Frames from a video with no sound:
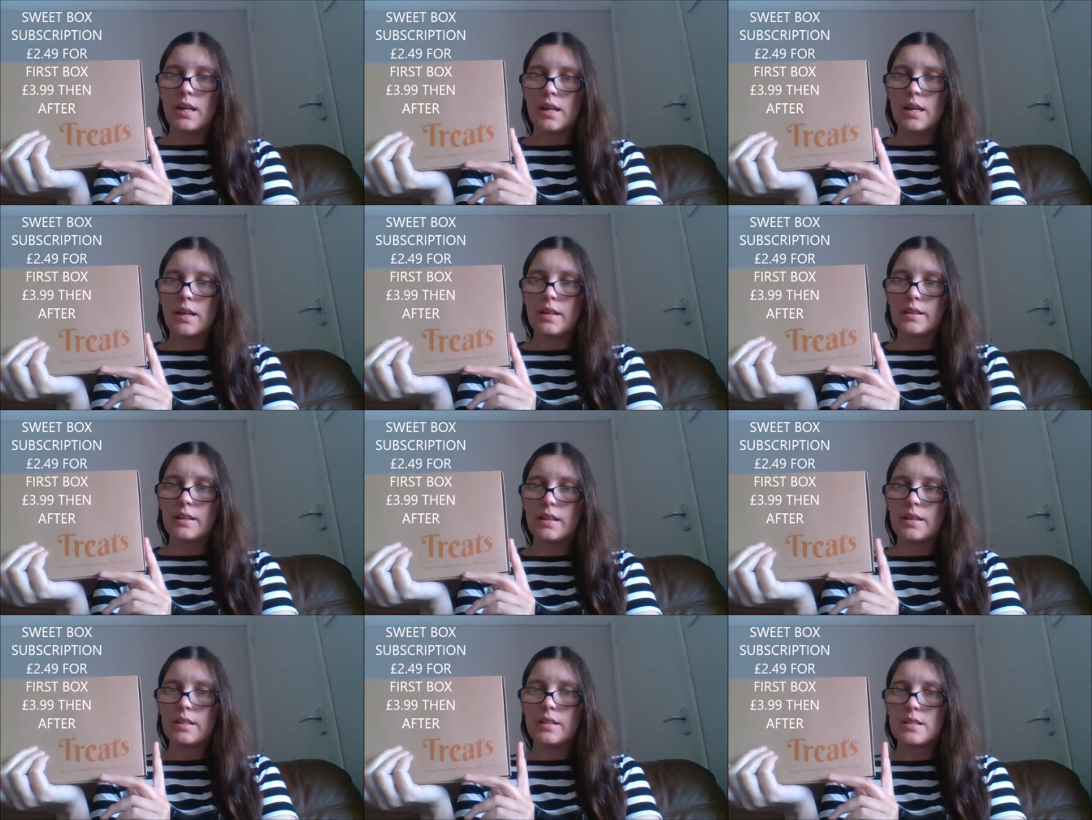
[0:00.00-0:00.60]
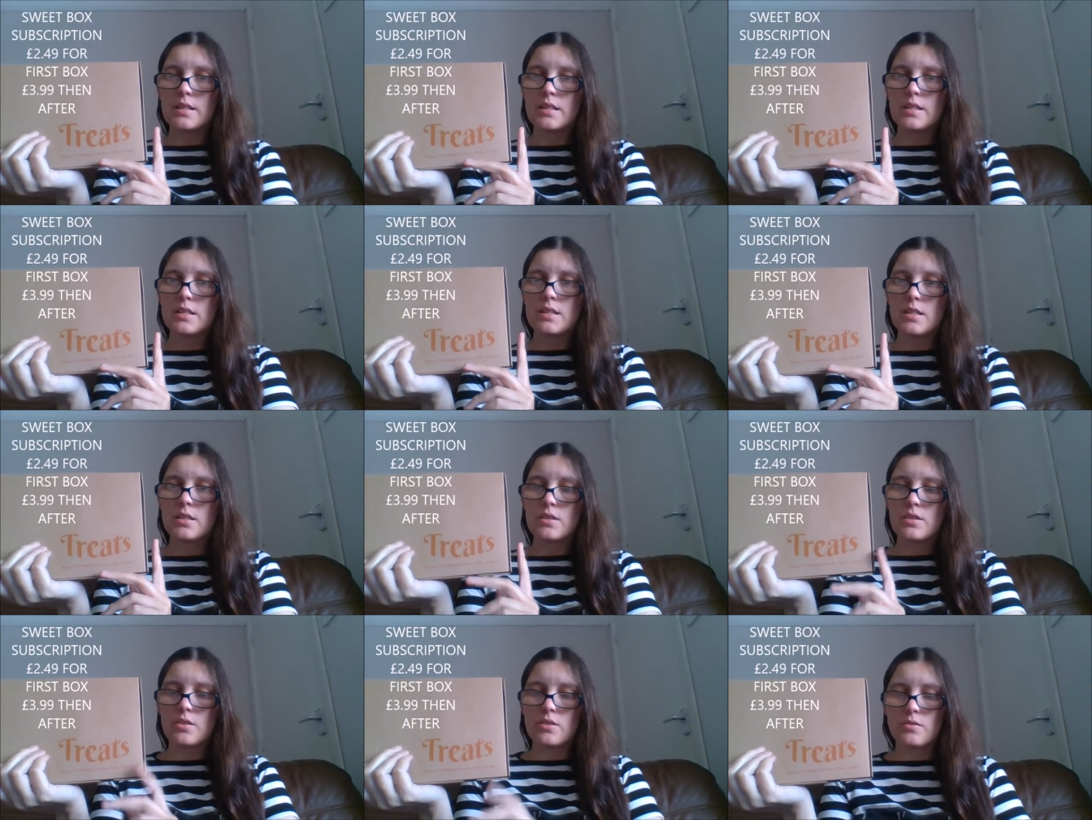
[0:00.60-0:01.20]
and then it
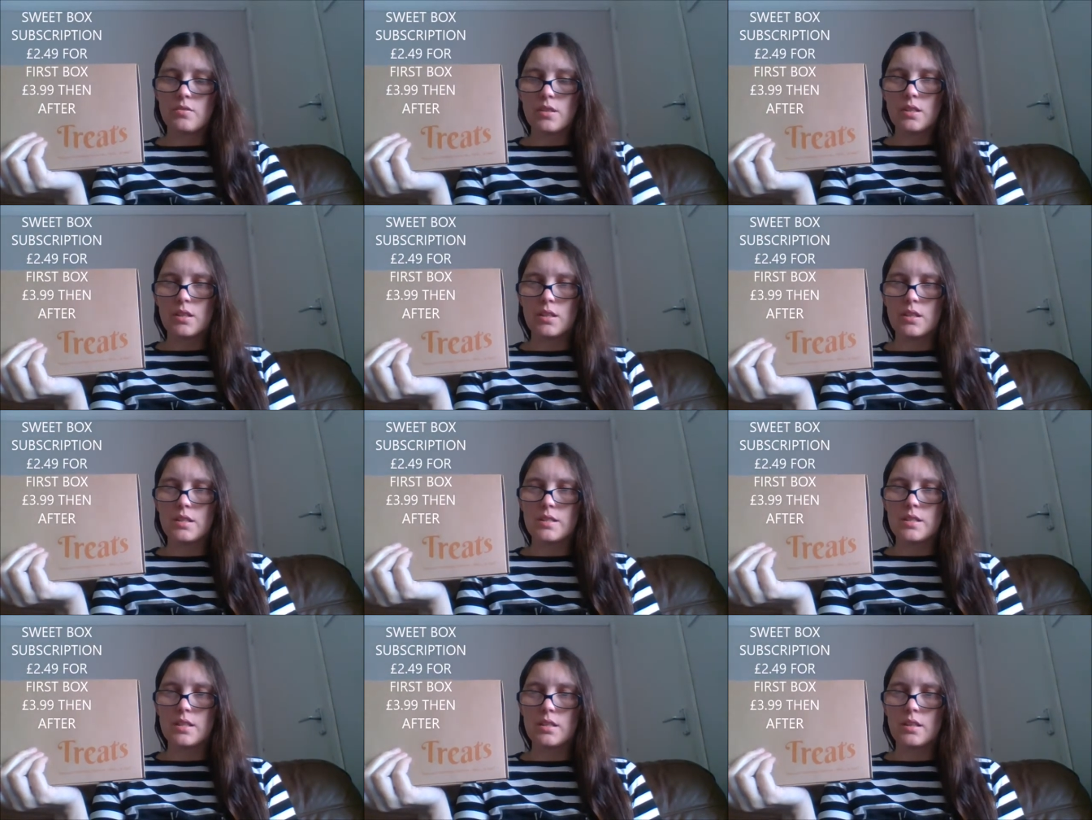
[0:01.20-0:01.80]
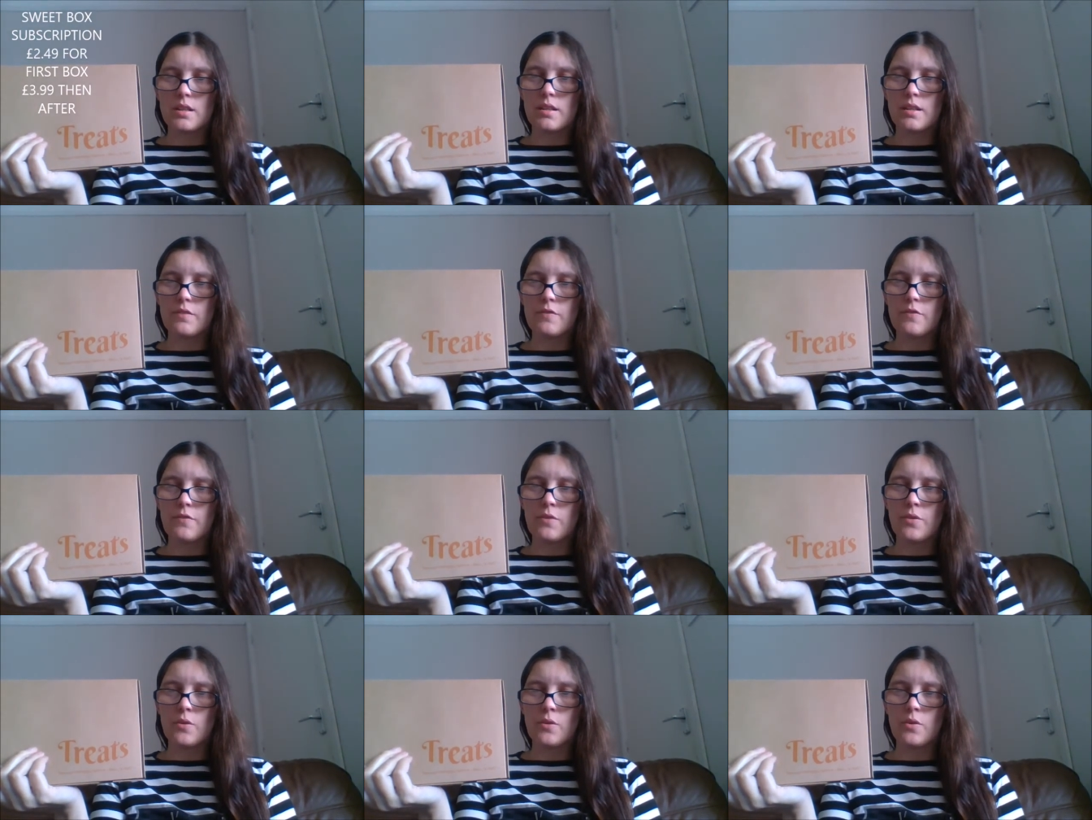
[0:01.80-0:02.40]
is $3.99
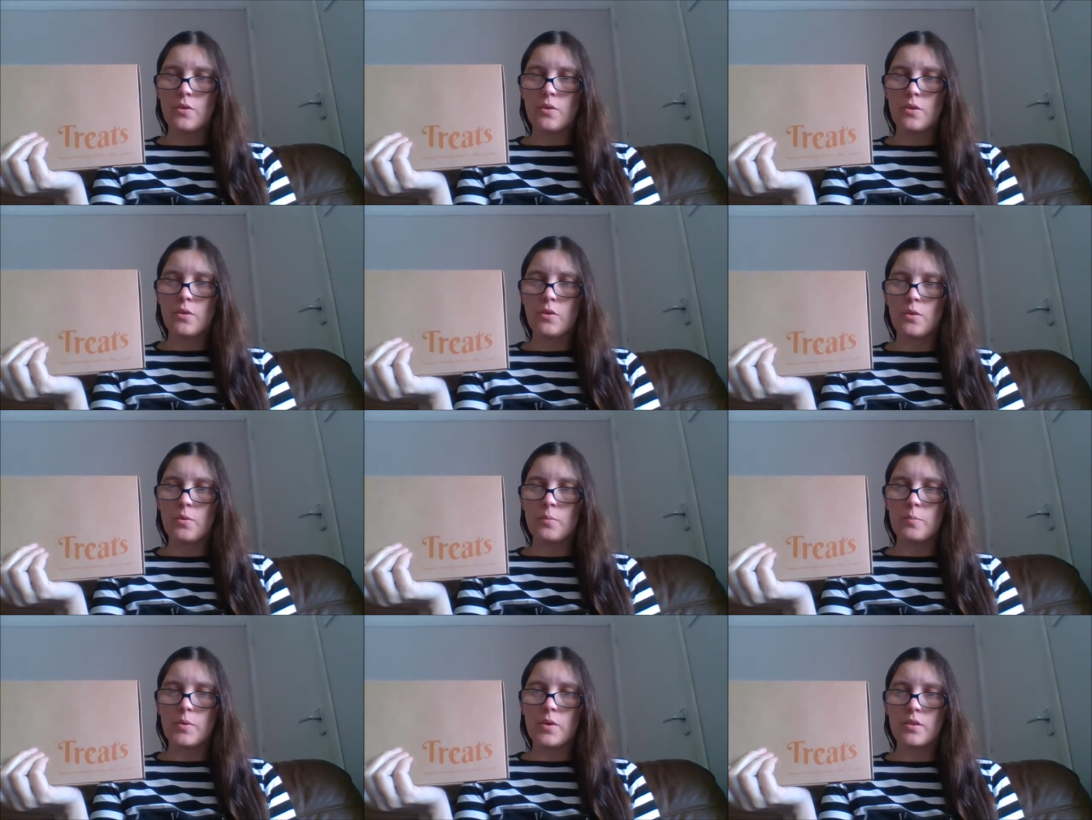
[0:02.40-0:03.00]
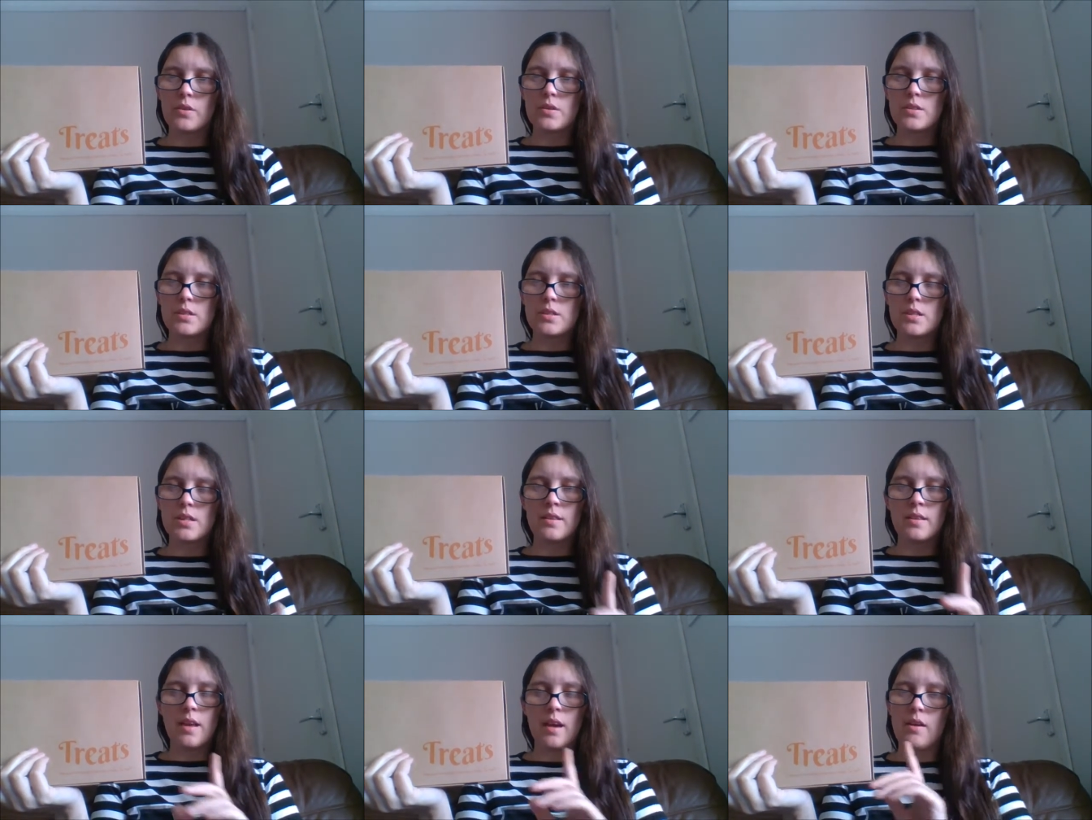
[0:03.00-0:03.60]
for your box
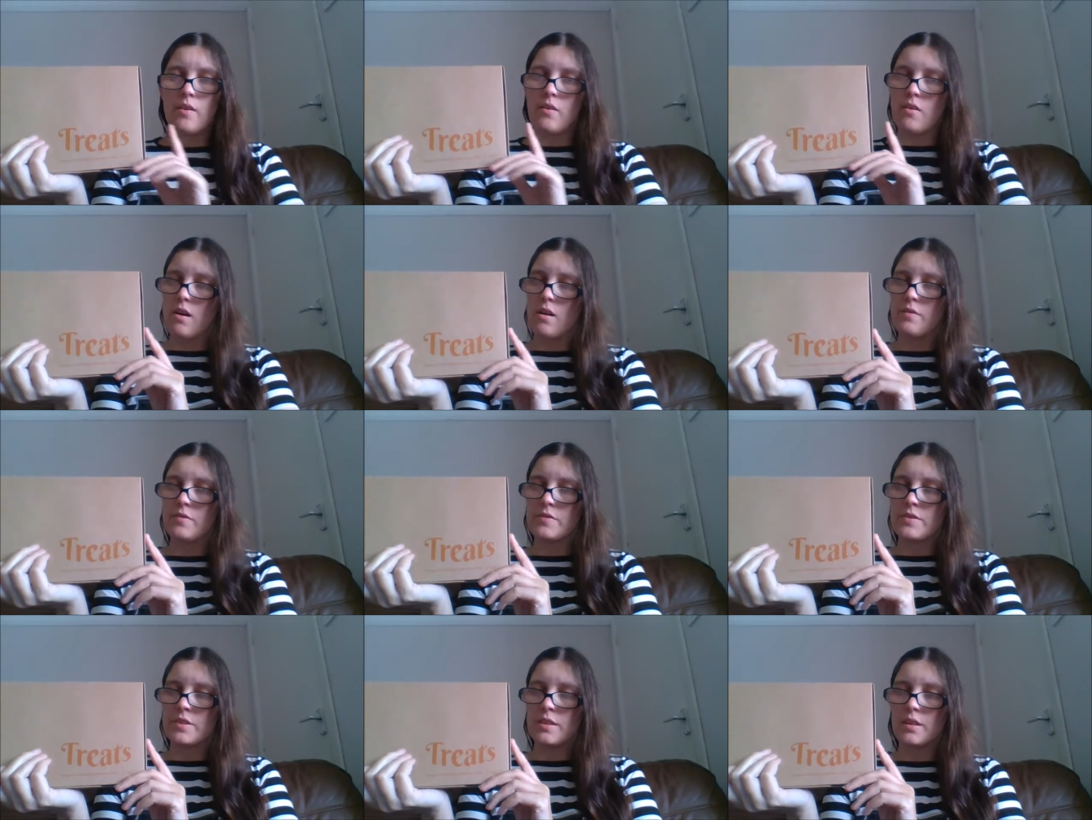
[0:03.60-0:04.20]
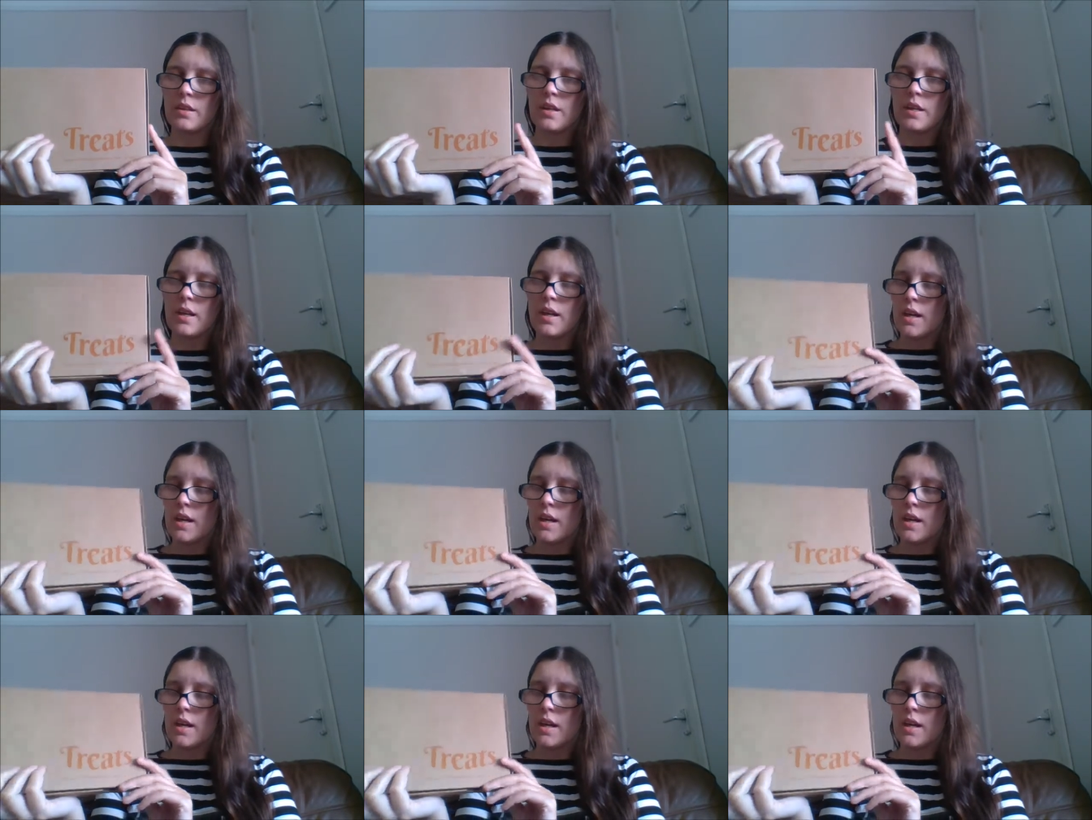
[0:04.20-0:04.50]
thereafter.